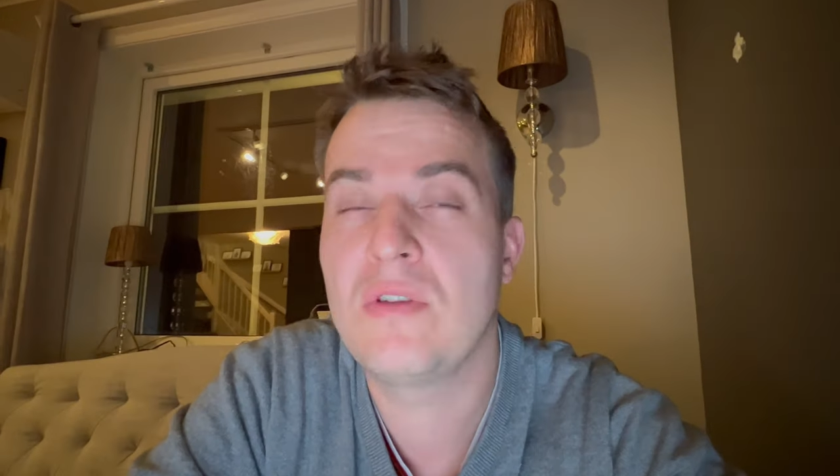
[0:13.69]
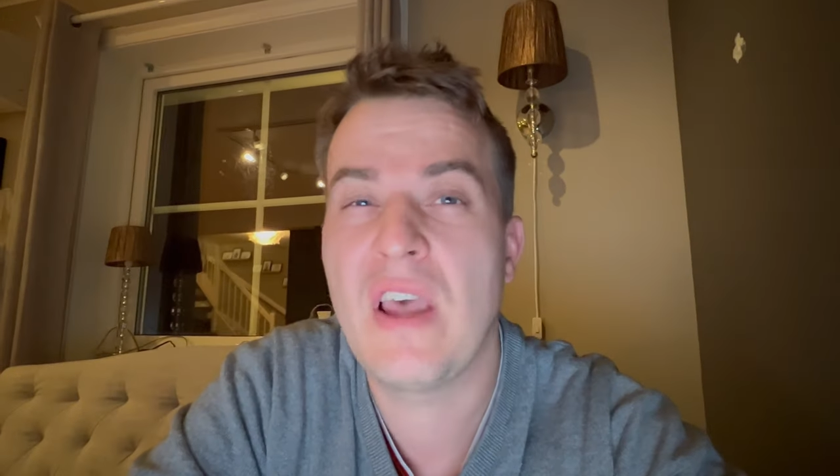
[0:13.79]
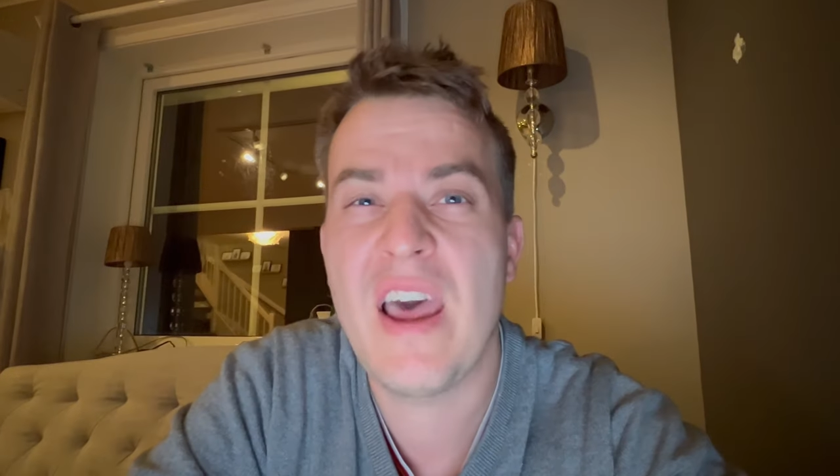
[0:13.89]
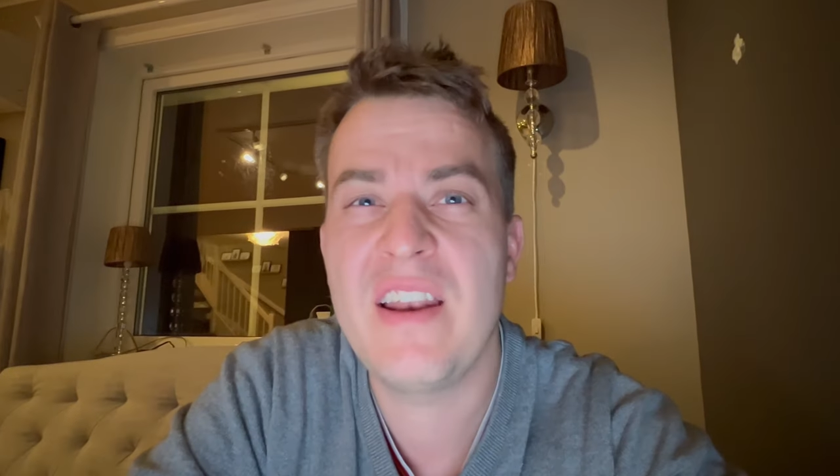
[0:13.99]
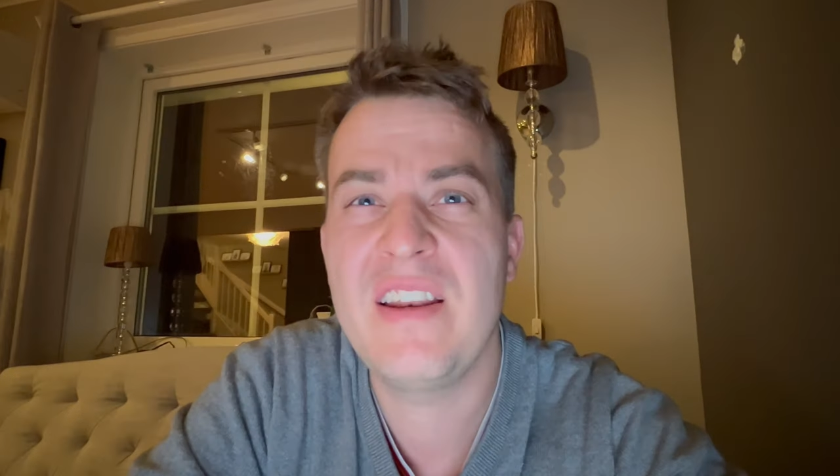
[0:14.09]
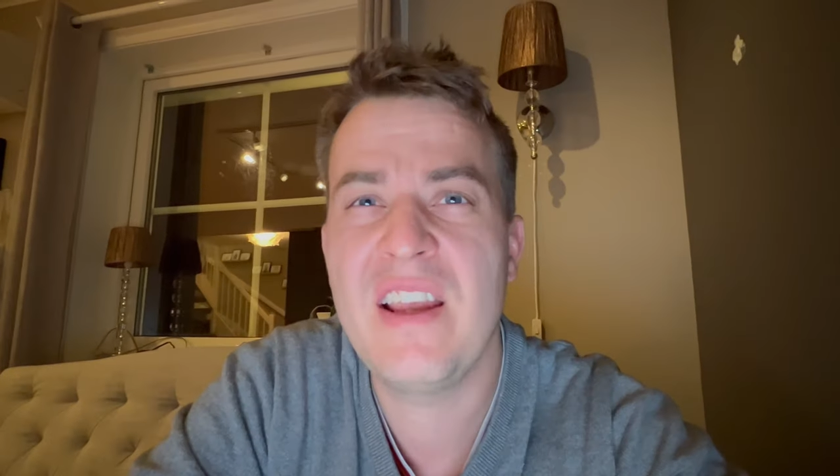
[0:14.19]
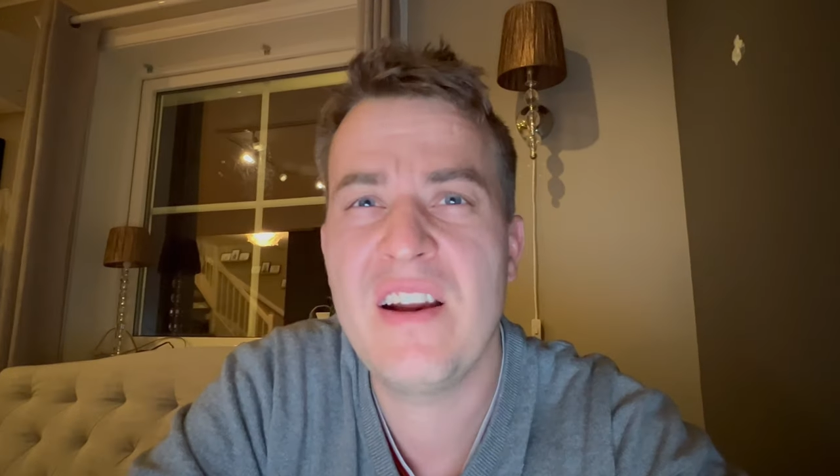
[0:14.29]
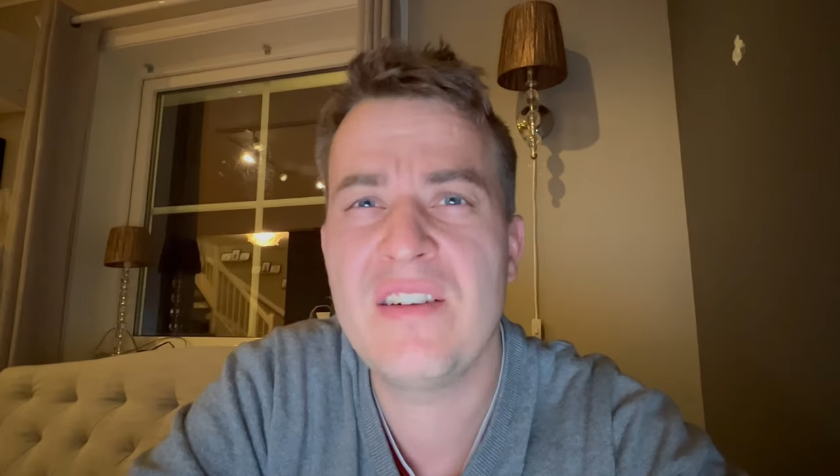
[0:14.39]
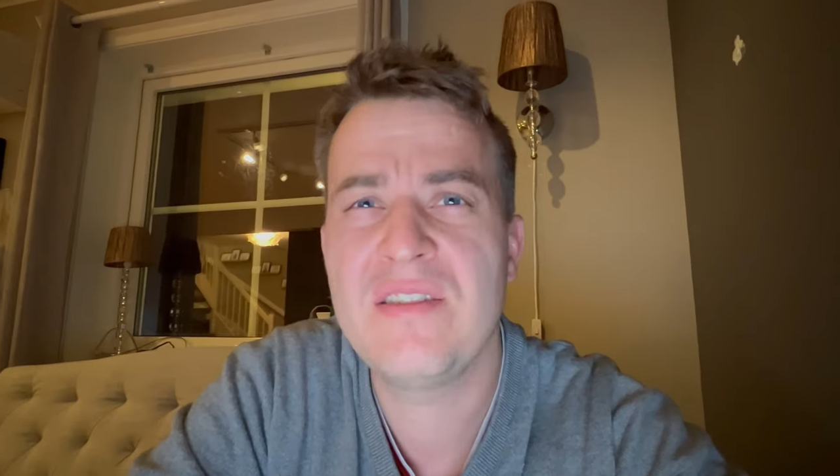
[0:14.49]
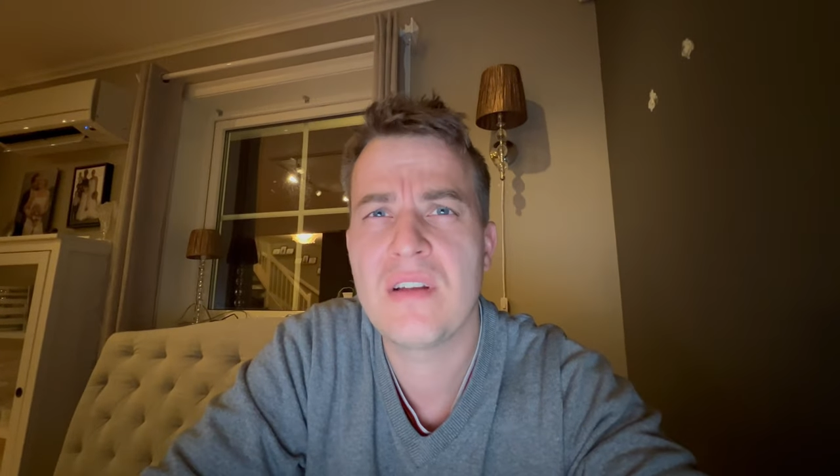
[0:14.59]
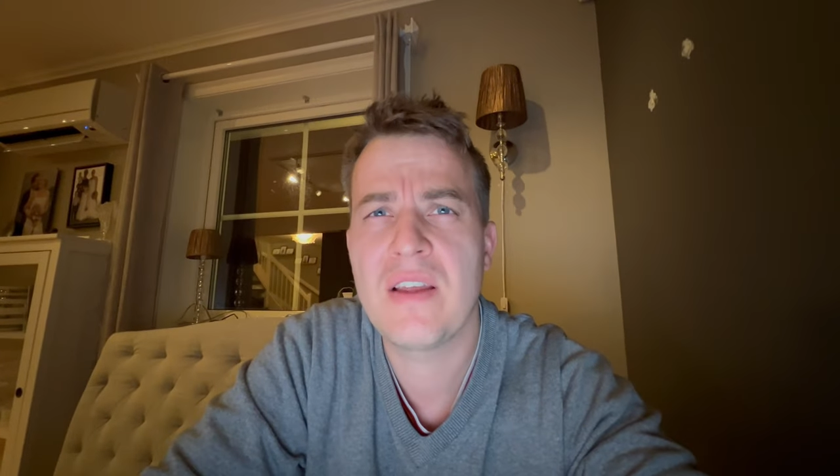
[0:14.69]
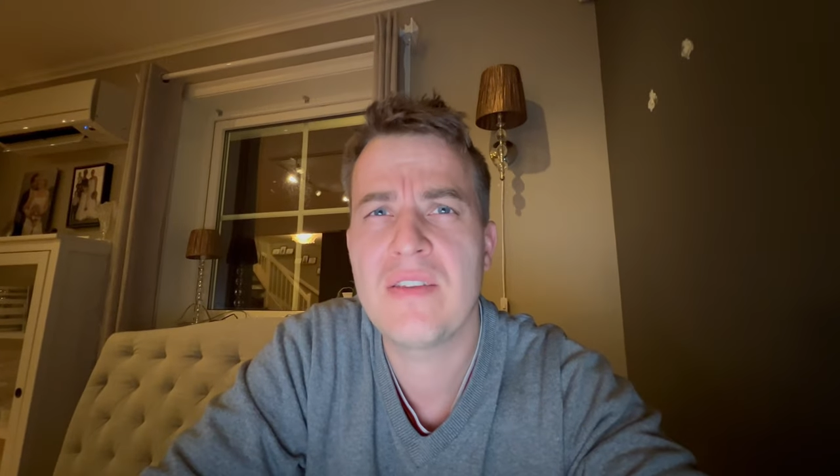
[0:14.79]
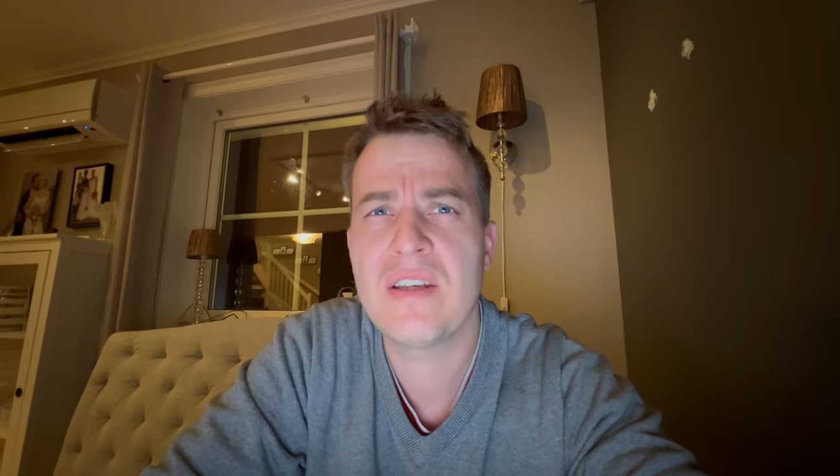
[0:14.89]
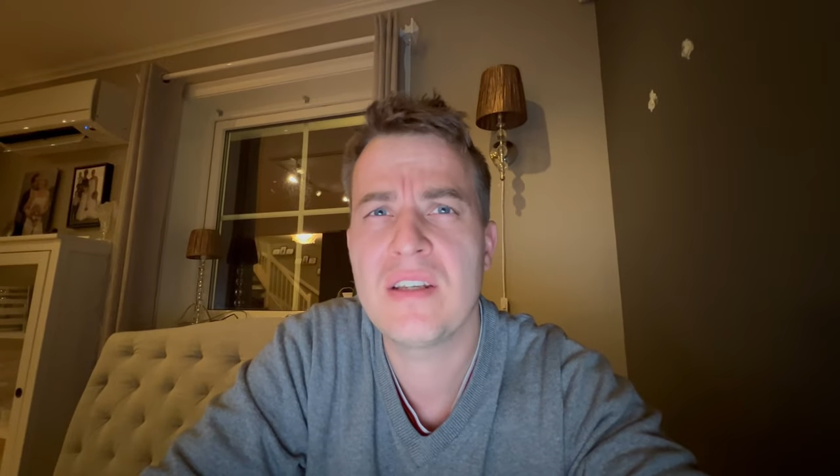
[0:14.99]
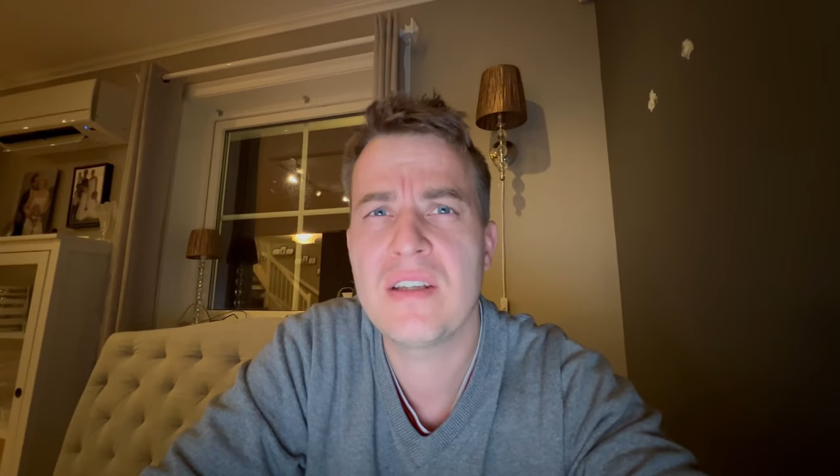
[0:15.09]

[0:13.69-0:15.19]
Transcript: 10 years, I think.